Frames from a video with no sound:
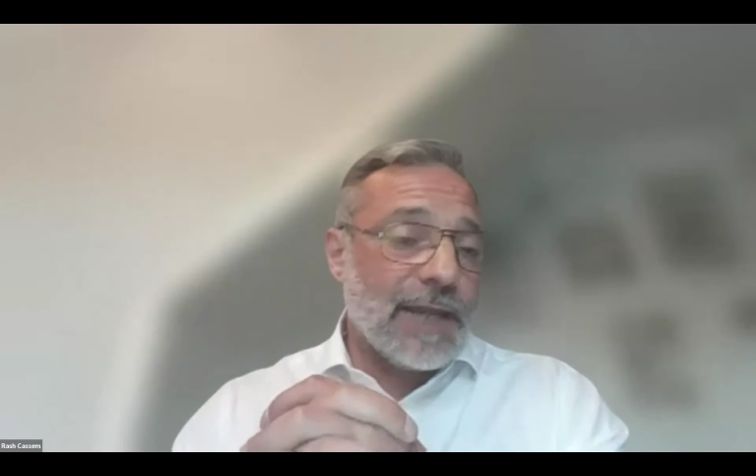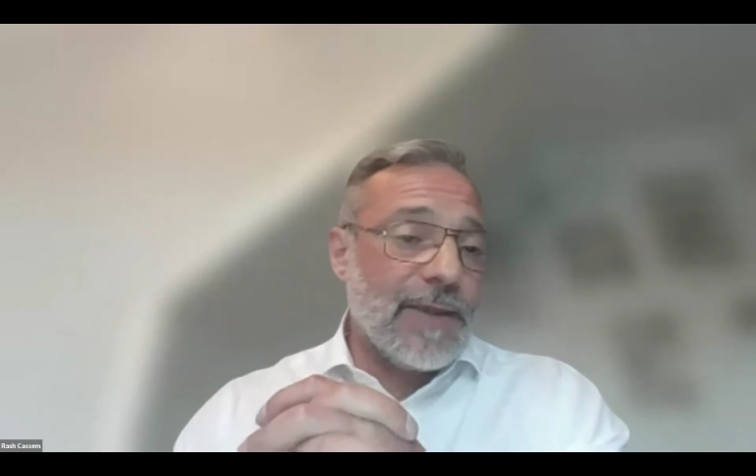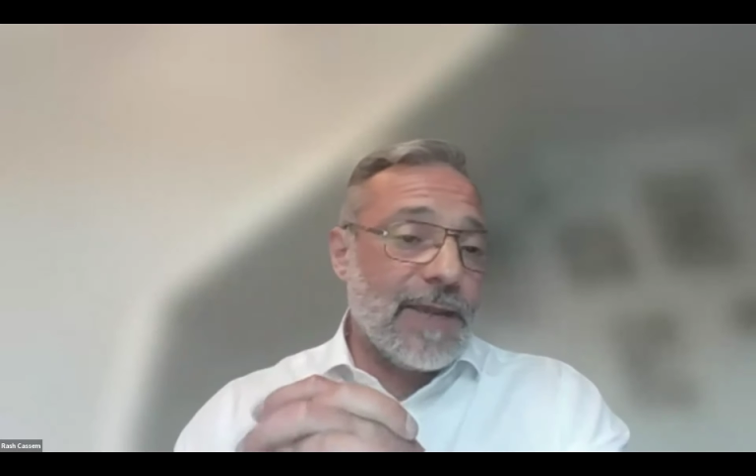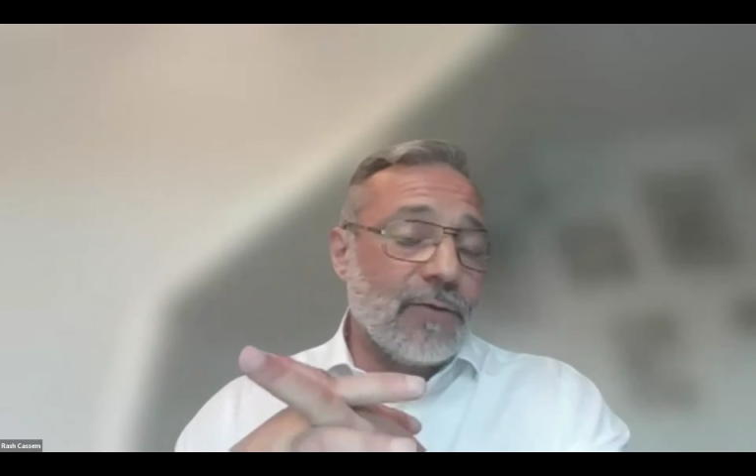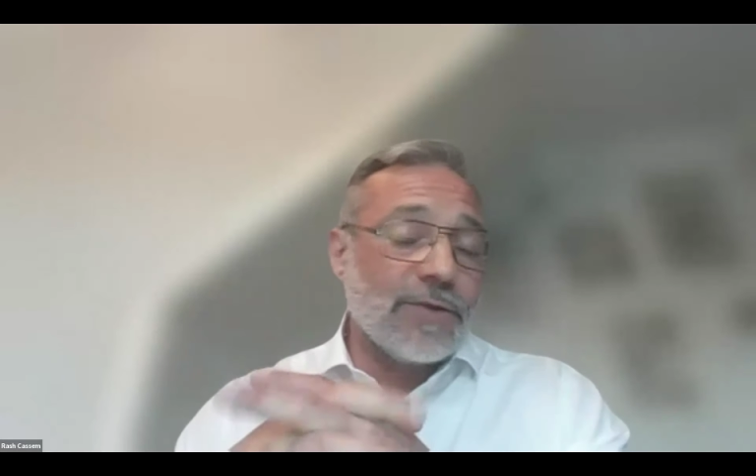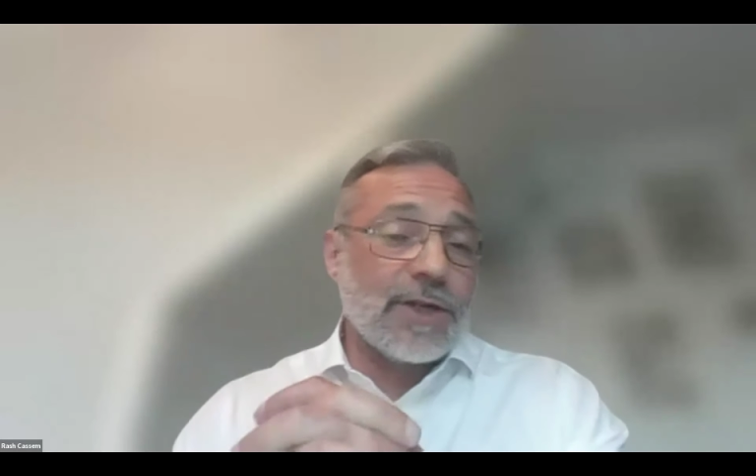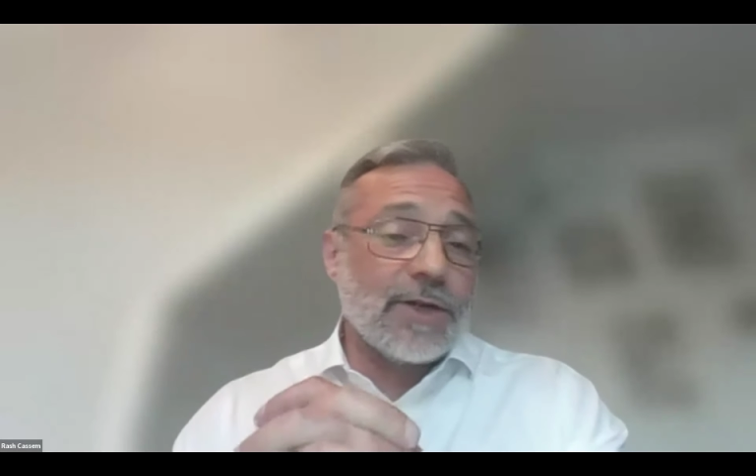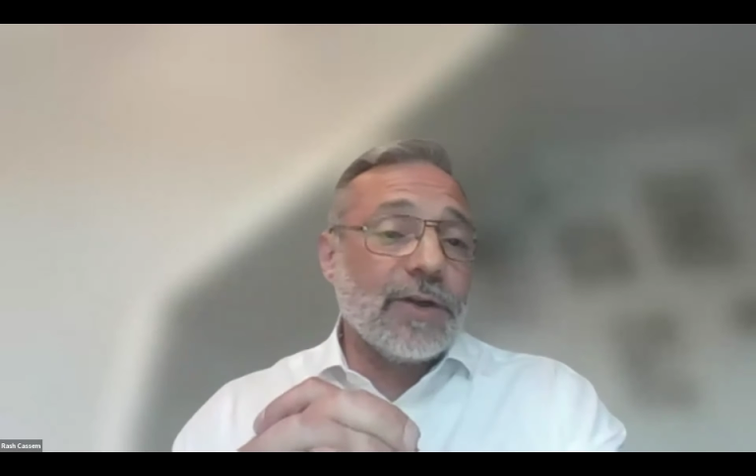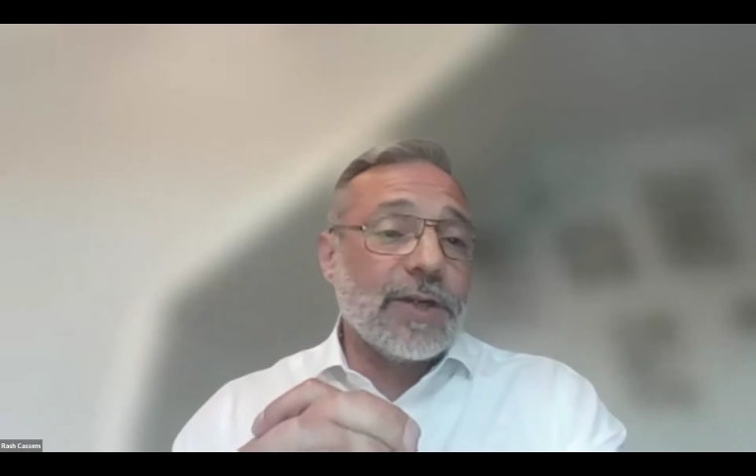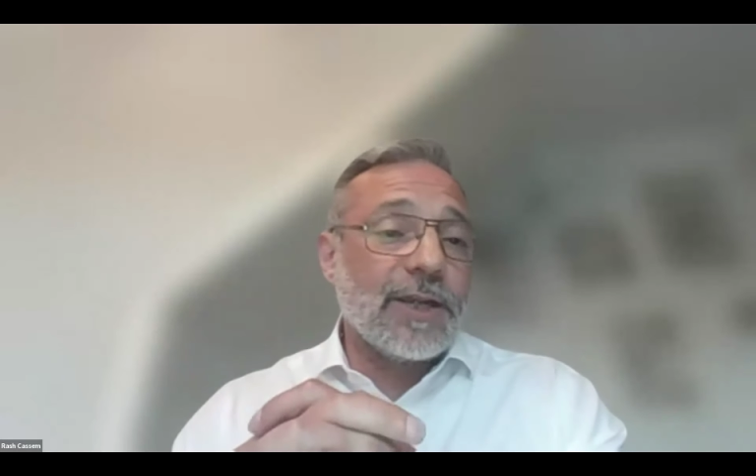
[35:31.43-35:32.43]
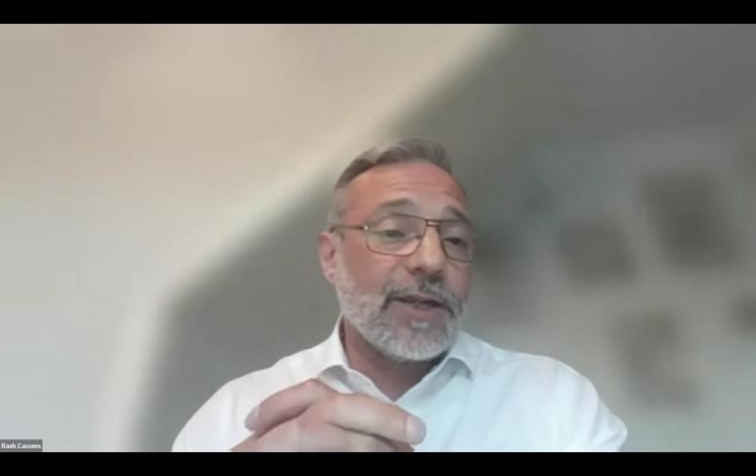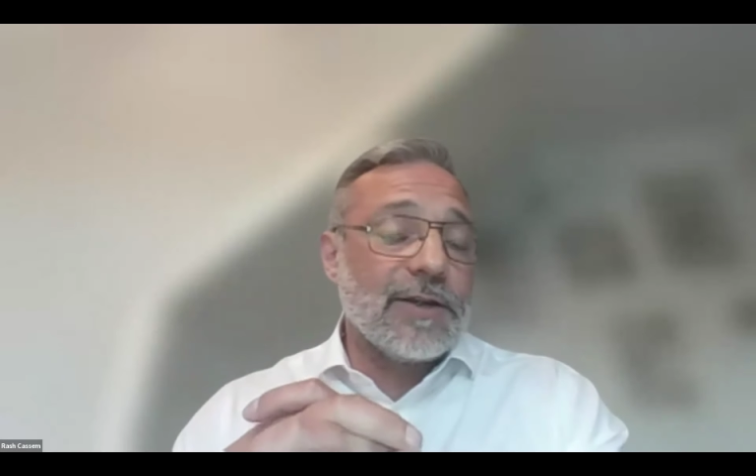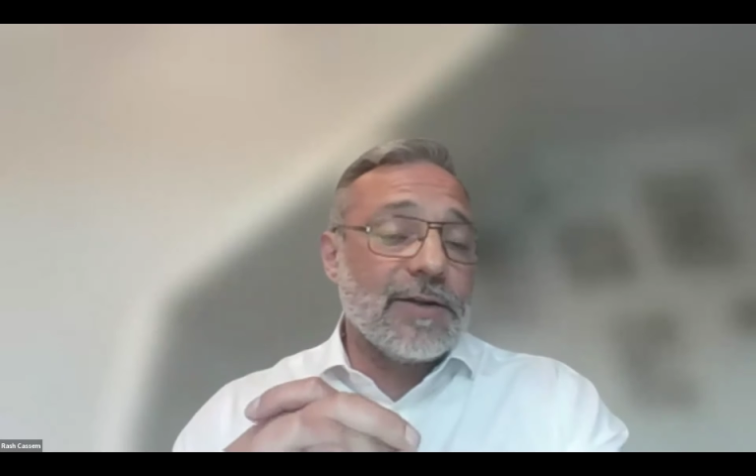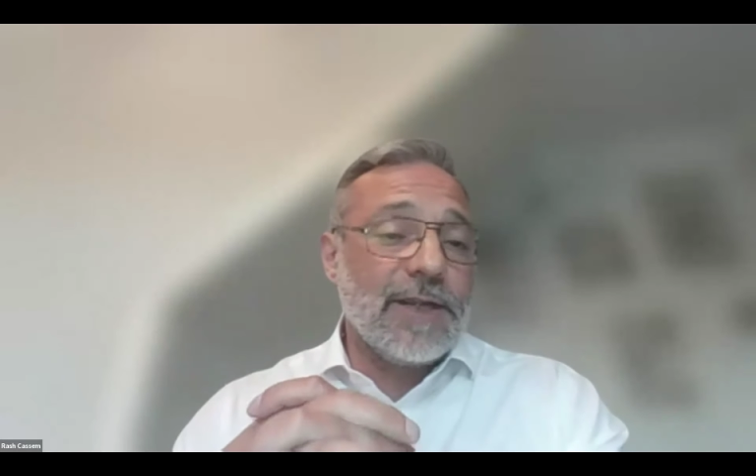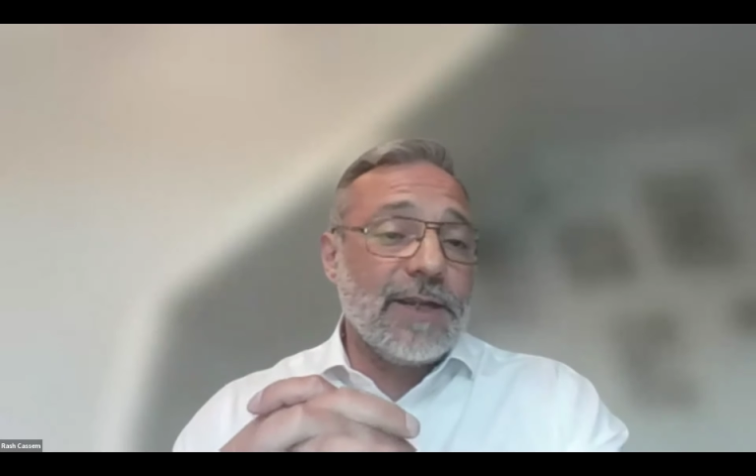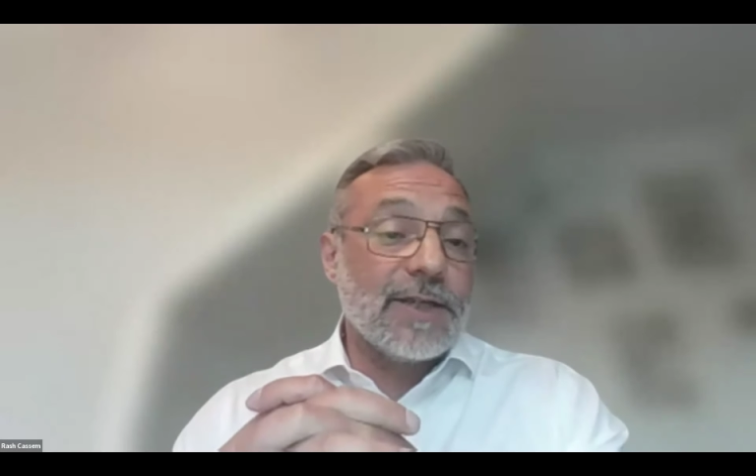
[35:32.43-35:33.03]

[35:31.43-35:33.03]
and then also looking at the